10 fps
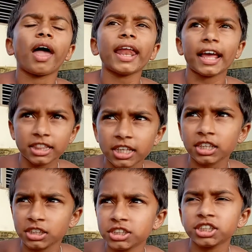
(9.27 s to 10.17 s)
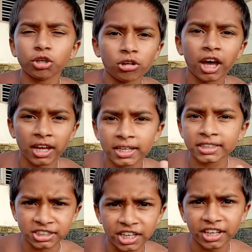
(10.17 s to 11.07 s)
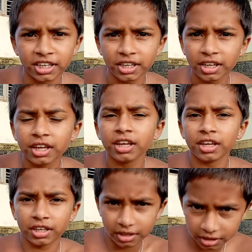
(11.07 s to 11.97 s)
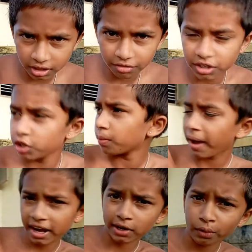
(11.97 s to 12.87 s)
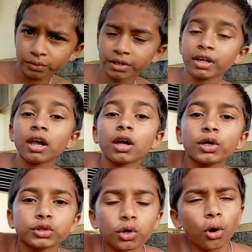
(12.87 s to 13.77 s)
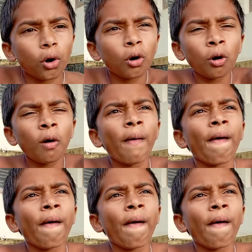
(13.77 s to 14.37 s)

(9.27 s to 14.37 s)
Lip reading: and I think he told hi yesterday in the video background. So